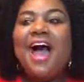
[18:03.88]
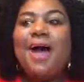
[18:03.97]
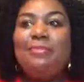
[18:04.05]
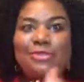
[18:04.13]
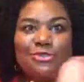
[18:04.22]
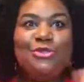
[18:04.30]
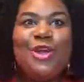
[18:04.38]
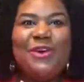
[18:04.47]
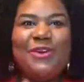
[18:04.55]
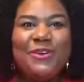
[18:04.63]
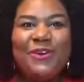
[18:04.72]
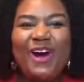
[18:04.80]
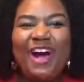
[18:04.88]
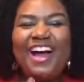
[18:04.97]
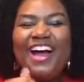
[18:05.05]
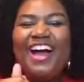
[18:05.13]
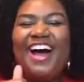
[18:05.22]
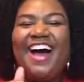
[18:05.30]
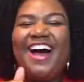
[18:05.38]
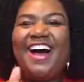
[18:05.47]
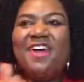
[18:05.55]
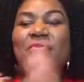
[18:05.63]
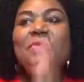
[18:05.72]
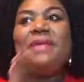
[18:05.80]
but you know who you are.
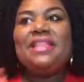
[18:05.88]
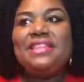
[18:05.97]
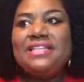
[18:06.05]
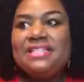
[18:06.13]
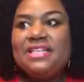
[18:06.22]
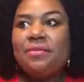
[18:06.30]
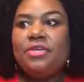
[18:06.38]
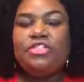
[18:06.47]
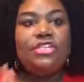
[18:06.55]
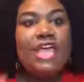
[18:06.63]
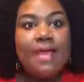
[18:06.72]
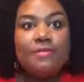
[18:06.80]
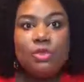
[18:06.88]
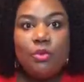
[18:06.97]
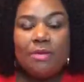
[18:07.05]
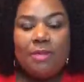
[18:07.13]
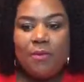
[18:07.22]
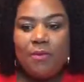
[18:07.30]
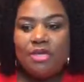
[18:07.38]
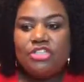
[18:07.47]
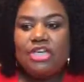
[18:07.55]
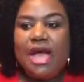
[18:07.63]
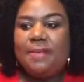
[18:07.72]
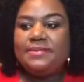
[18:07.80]
We met this summer. She came to one of my
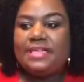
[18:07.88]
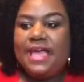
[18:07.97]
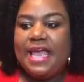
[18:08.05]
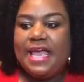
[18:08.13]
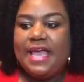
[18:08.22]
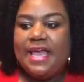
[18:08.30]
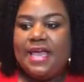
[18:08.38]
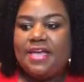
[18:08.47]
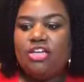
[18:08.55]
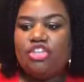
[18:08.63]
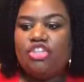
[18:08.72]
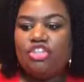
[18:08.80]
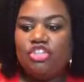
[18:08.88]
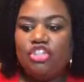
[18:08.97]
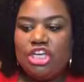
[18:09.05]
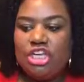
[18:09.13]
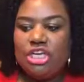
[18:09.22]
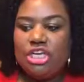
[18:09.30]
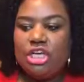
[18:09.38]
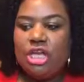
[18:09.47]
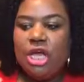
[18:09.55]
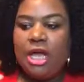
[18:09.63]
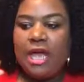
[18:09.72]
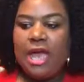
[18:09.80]
workshops, and
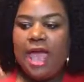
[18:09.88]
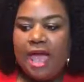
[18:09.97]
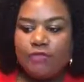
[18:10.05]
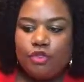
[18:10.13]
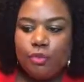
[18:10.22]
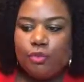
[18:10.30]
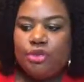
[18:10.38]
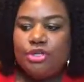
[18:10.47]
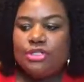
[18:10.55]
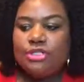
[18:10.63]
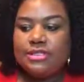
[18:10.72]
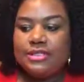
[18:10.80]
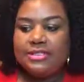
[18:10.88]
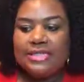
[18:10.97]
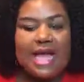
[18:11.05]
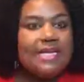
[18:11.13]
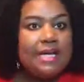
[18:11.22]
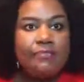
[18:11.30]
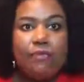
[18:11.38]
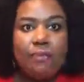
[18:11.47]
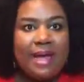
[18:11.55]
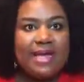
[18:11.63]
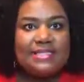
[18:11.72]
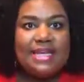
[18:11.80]
she afterwards signed up for
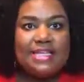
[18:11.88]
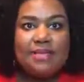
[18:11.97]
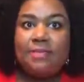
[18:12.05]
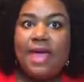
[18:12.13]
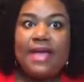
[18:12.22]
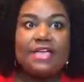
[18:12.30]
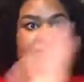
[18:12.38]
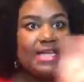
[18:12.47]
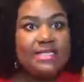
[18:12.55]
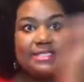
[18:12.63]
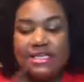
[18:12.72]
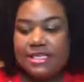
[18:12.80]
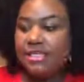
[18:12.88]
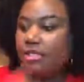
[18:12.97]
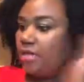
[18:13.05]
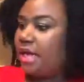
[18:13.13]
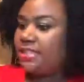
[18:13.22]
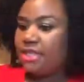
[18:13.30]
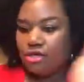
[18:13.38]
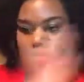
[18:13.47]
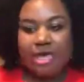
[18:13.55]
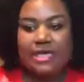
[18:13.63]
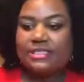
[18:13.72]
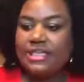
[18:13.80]
my executive package, like, Tara, you
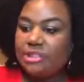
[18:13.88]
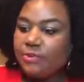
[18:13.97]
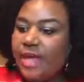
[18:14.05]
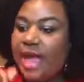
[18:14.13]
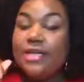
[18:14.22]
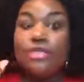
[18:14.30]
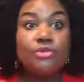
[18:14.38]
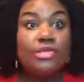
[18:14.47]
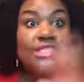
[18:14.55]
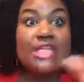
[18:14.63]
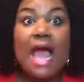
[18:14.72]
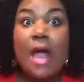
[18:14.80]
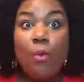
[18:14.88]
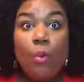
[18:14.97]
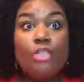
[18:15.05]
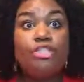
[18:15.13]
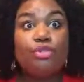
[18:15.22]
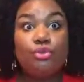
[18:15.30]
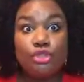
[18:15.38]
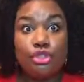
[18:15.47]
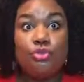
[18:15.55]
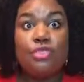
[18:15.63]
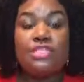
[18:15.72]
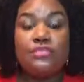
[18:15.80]
got to teach me how to do this. I want you to
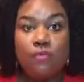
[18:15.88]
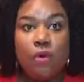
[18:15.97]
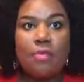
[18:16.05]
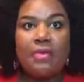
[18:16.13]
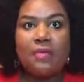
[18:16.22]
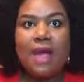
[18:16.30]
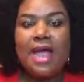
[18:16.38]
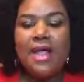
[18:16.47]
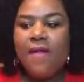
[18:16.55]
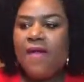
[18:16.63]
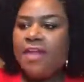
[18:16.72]
do this for me, right?